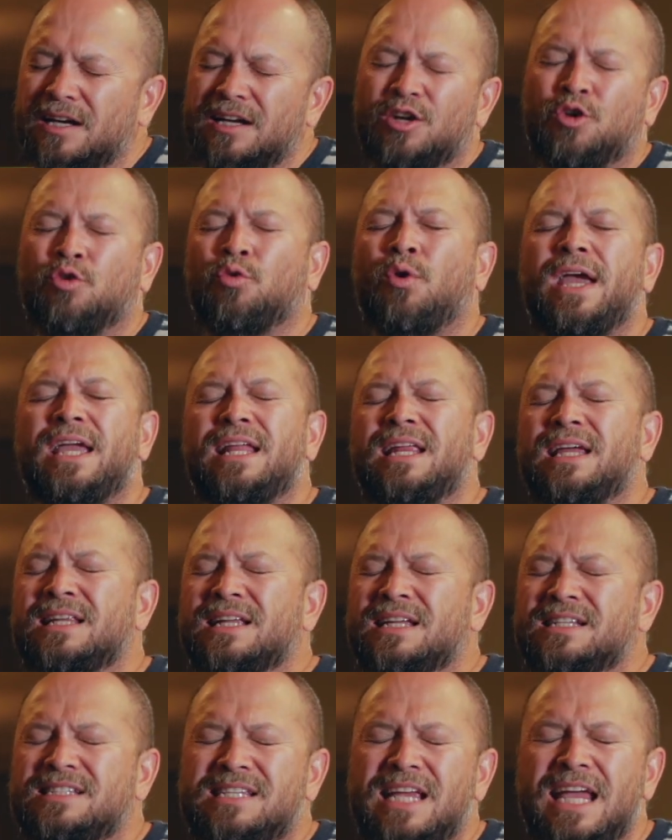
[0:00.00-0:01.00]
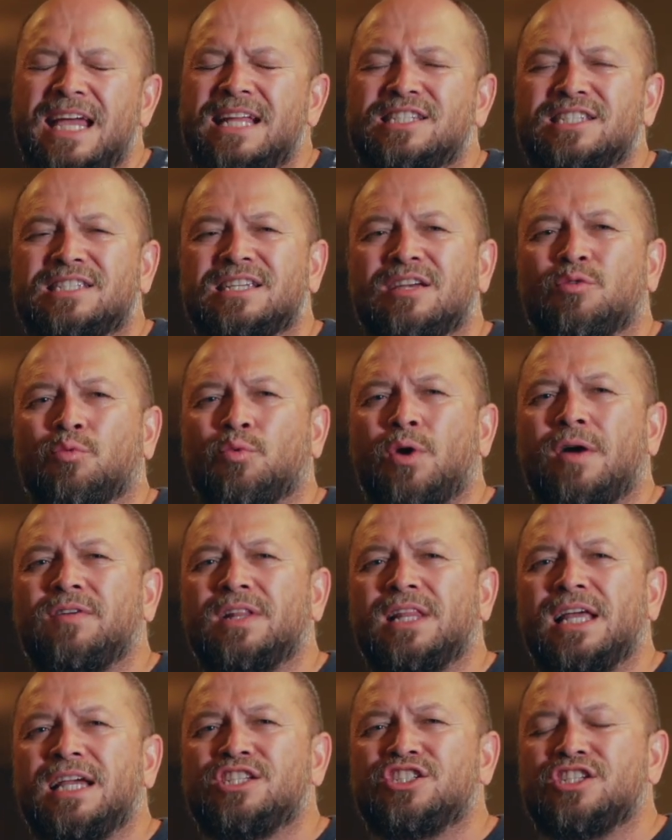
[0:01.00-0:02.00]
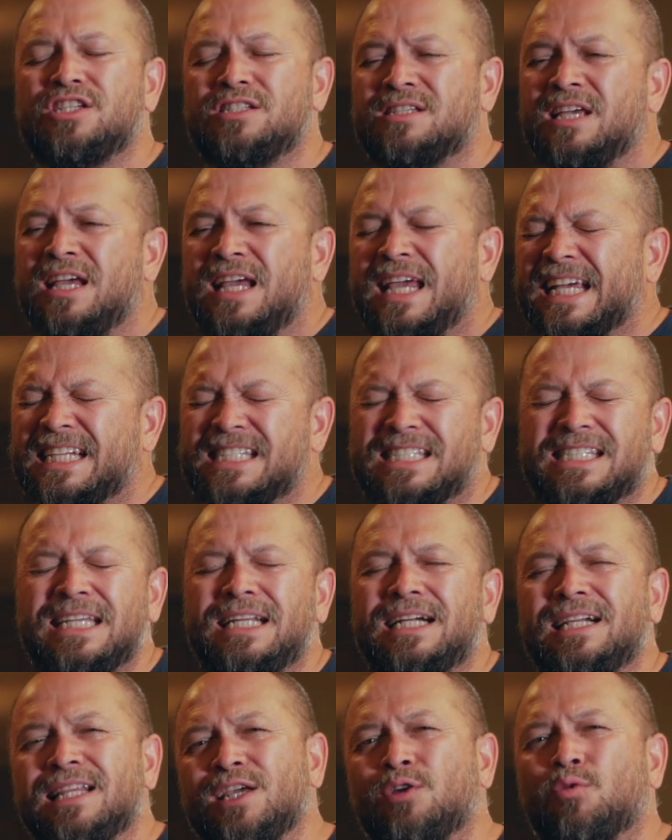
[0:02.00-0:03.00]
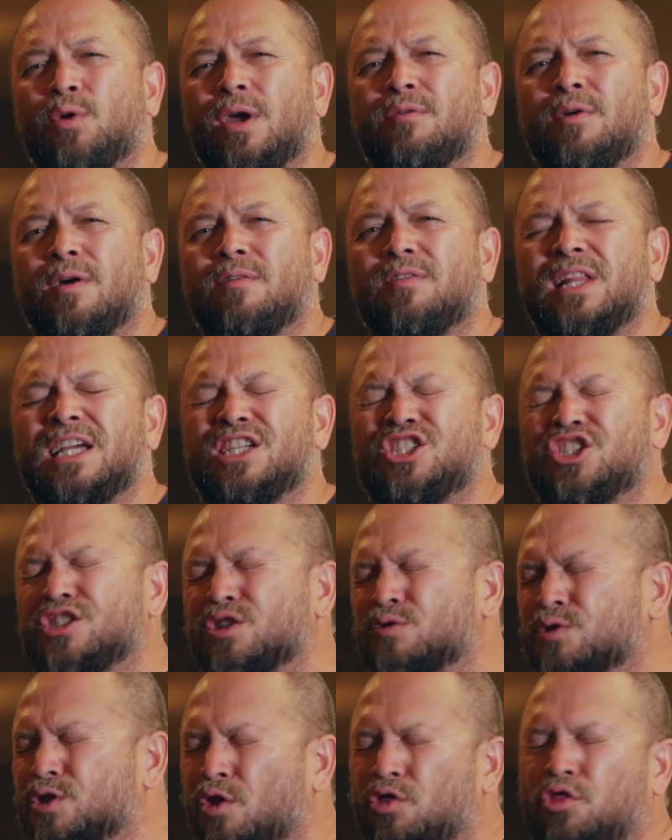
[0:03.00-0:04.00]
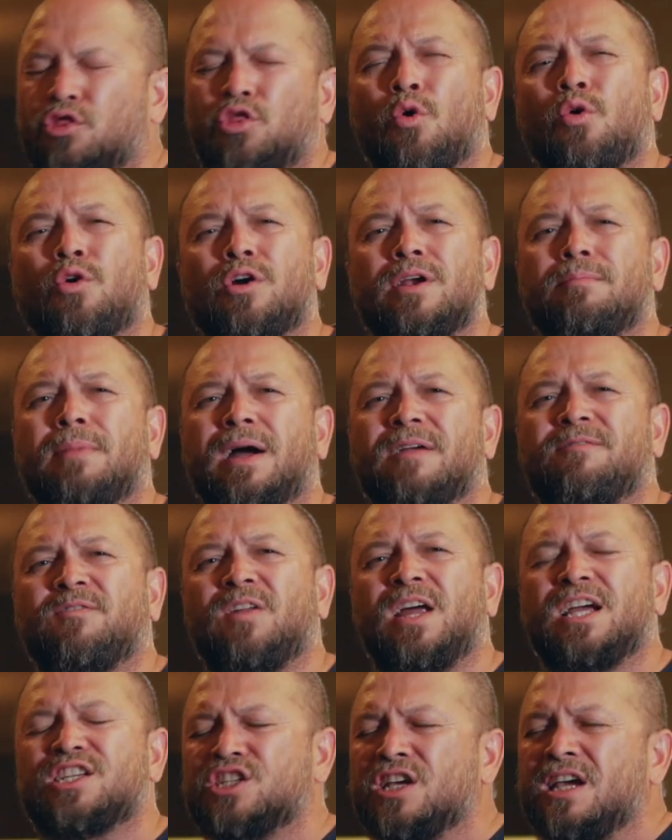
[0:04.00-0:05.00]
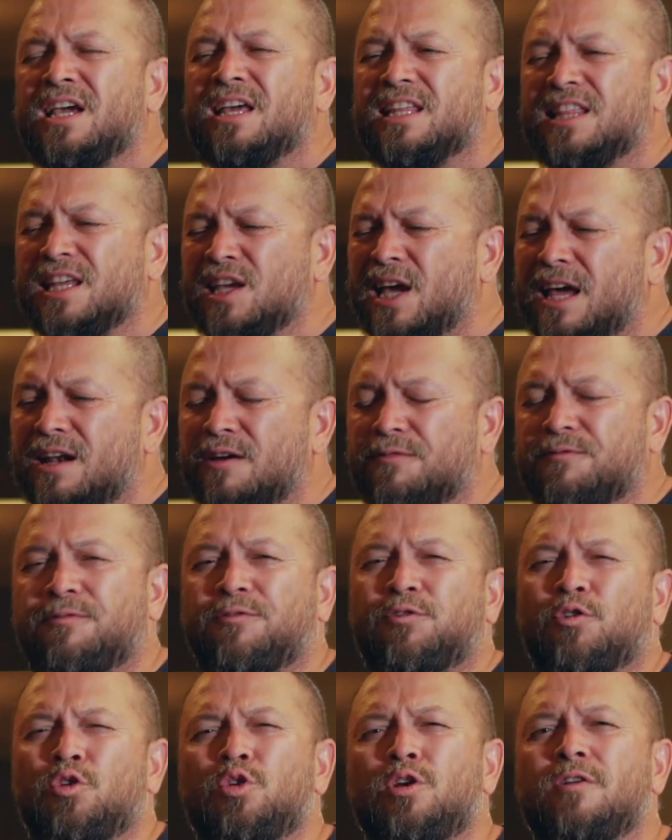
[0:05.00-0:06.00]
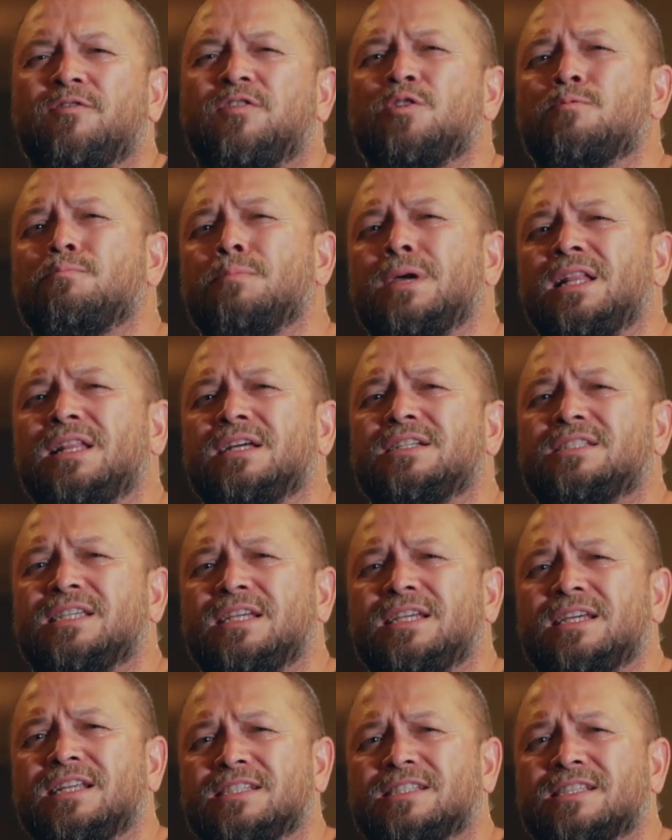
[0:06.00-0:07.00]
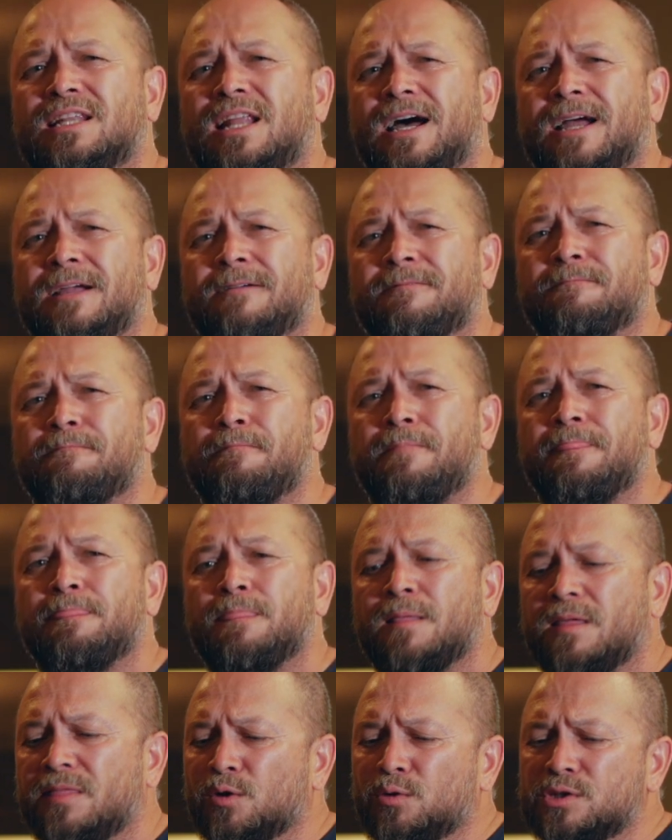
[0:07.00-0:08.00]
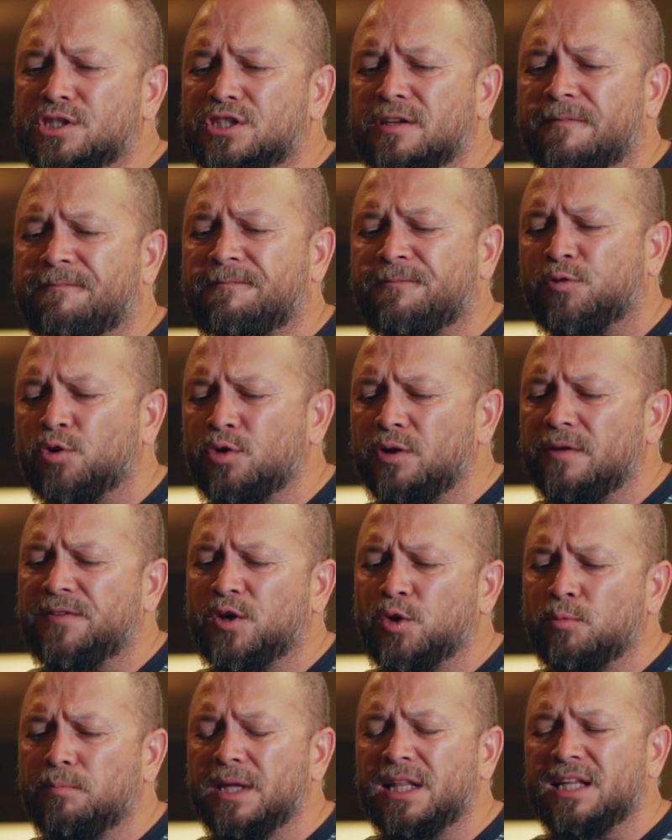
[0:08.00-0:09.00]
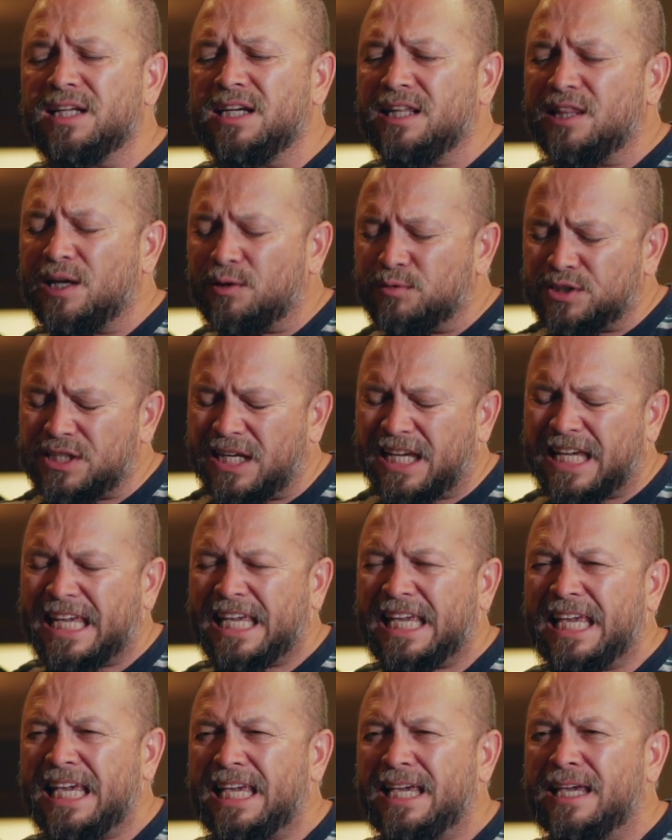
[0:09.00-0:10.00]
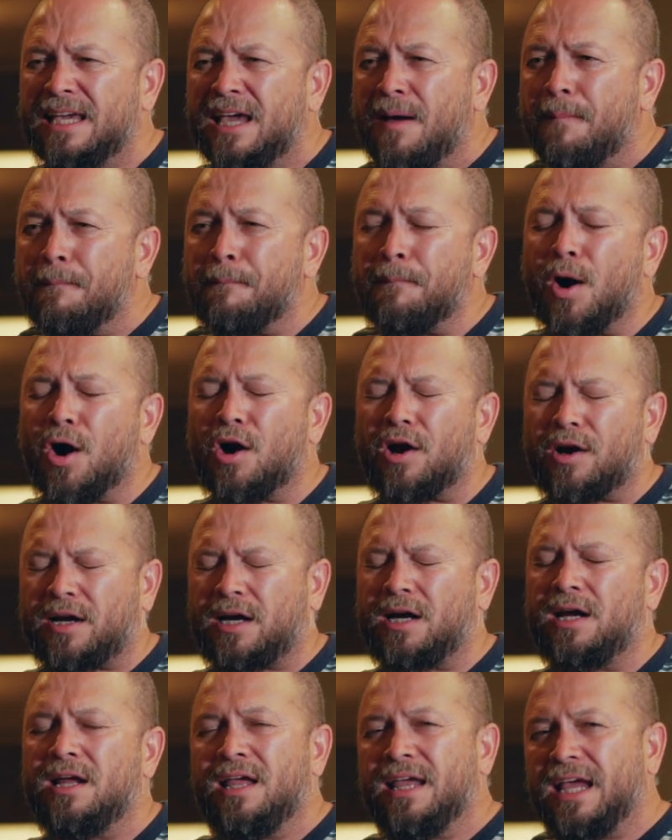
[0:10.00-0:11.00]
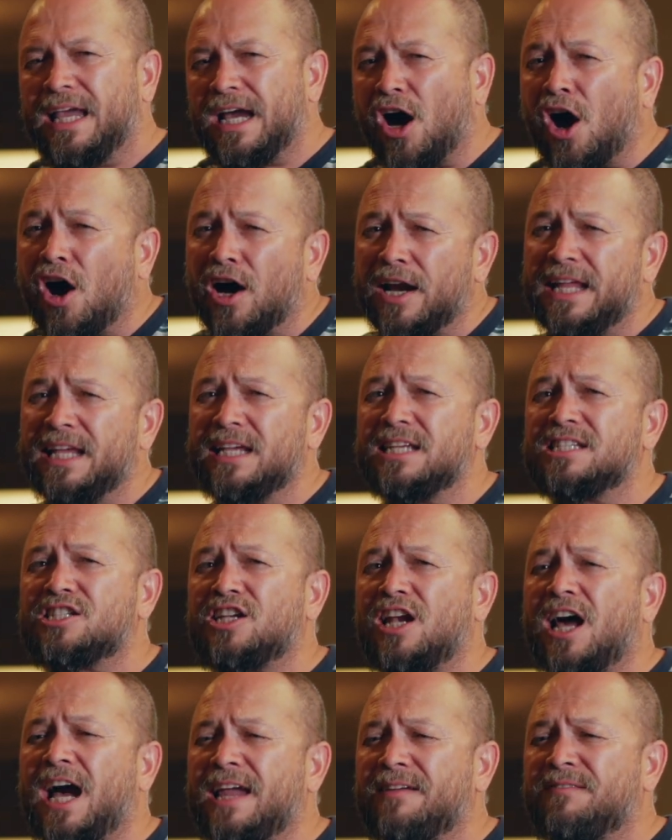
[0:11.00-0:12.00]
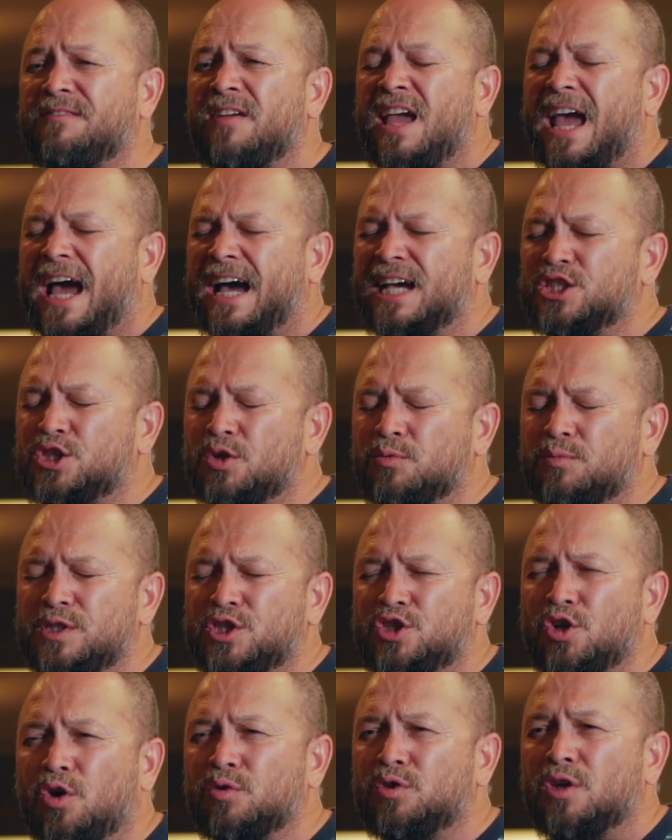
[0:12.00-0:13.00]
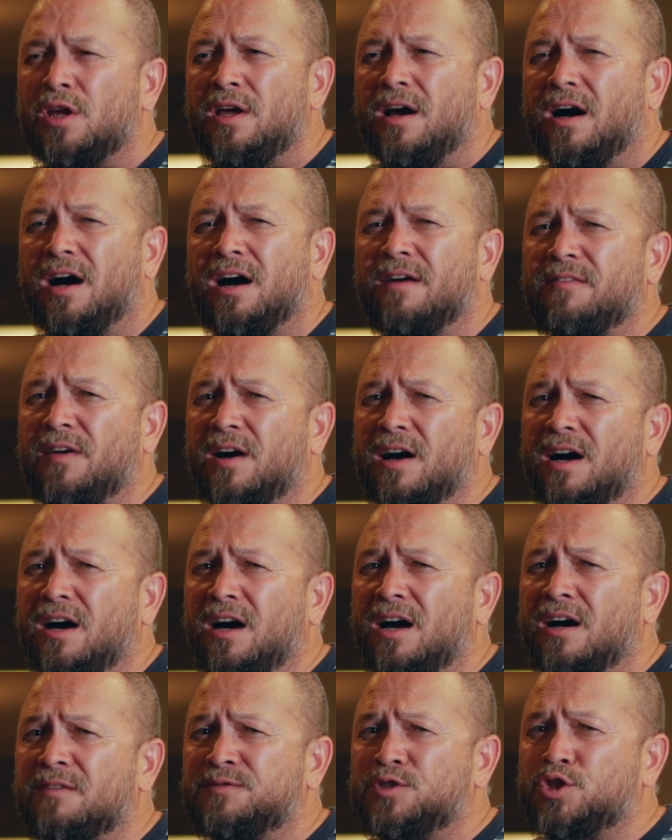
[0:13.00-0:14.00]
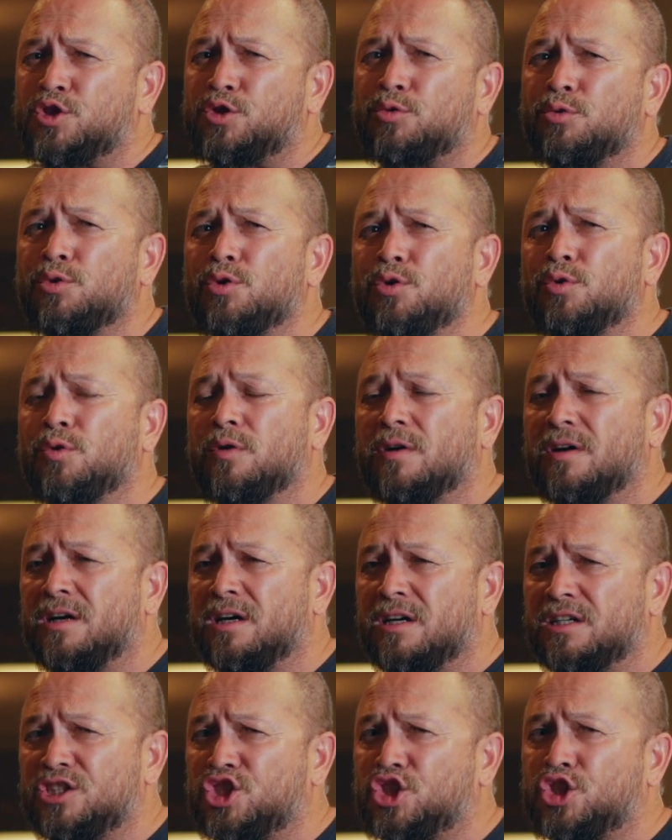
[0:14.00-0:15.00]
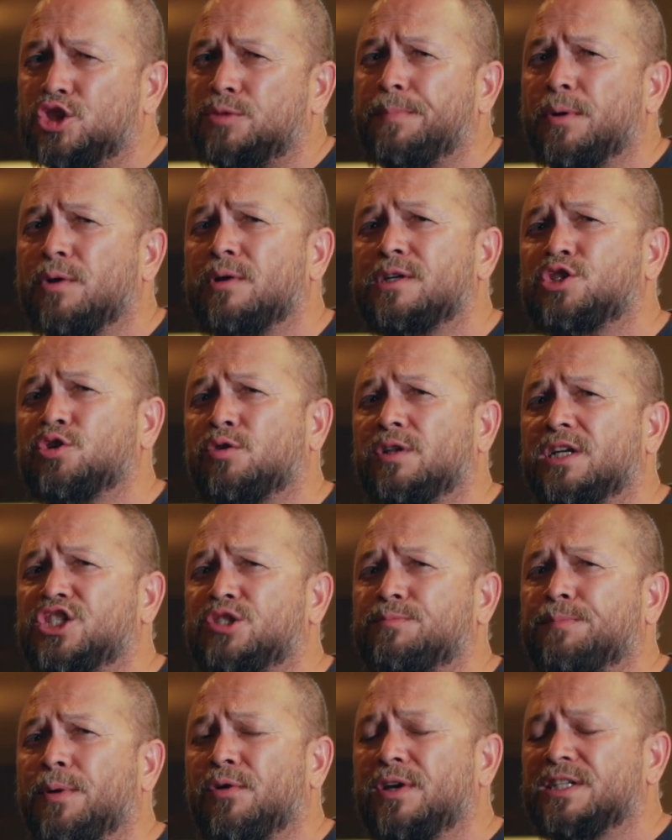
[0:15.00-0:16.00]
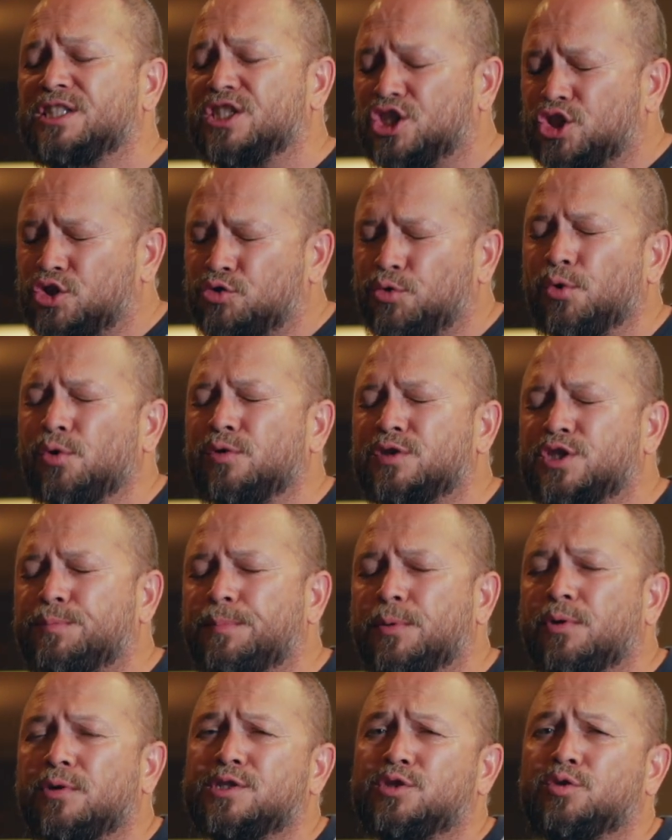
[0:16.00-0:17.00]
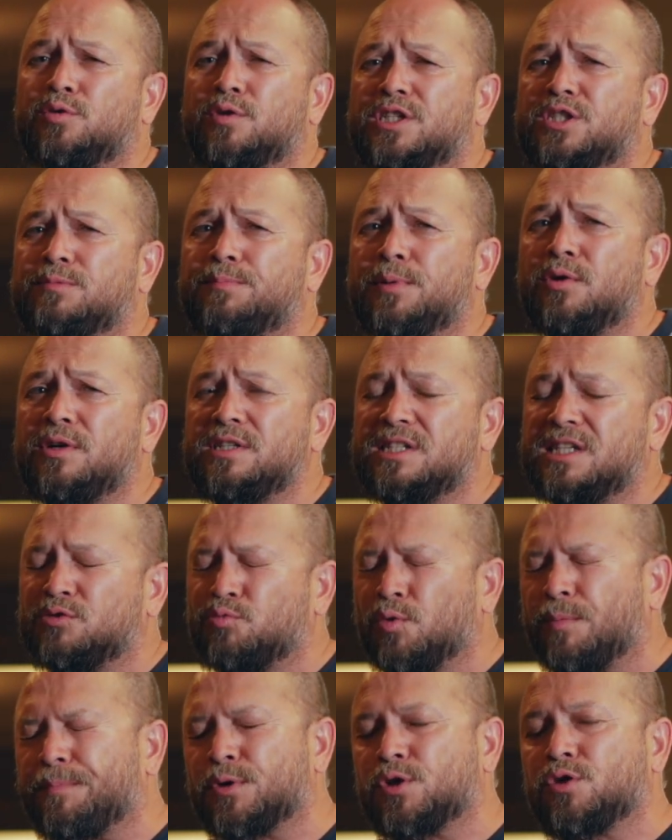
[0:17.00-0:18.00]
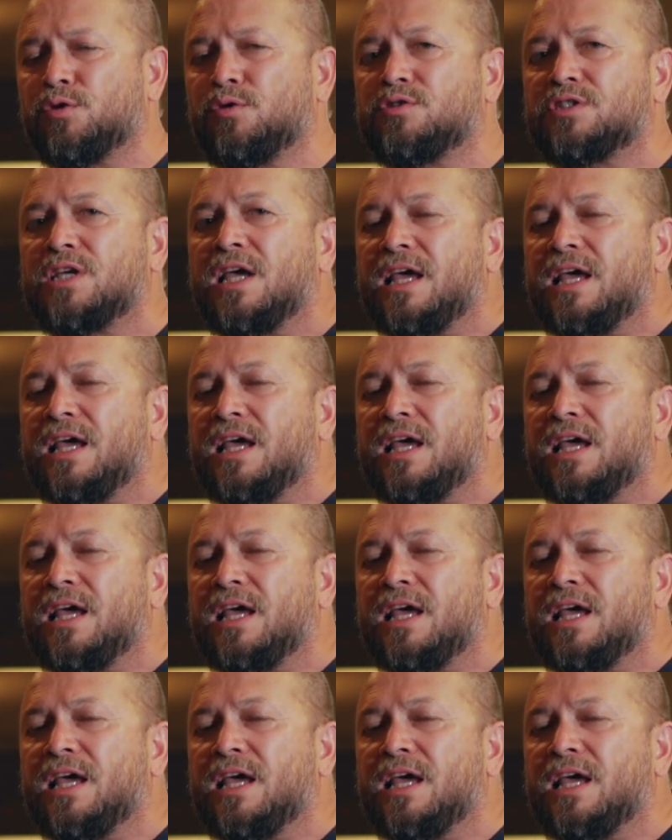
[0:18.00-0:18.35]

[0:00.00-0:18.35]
great and intense revelations, exceedingly great revelations, there was a thorn in my flesh. He had a fruit of humility in his life. There was the fruit of humility that was a key mark on his life as a result of true spiritual experiences. True spiritual experiences will produce